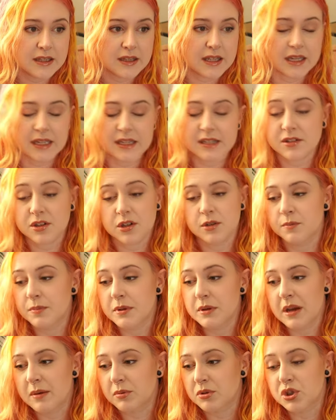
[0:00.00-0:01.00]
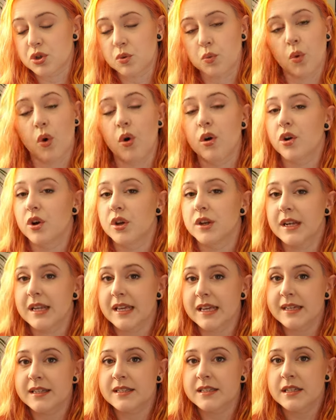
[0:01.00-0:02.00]
that he's going to be able to walk on
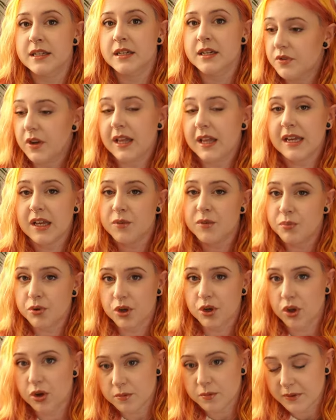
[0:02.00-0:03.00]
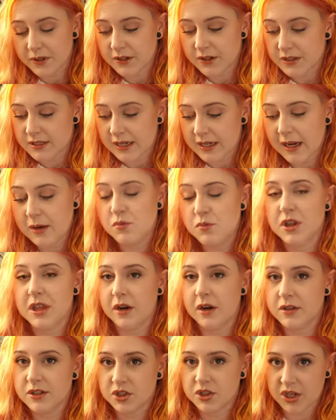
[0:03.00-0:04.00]
lead for like a prolonged period of time
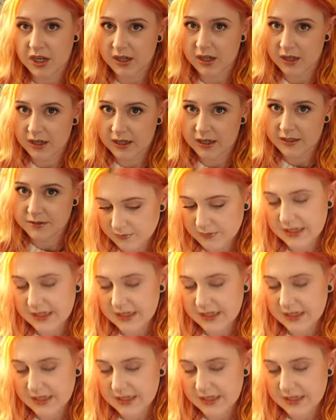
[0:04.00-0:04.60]
without his gentle line.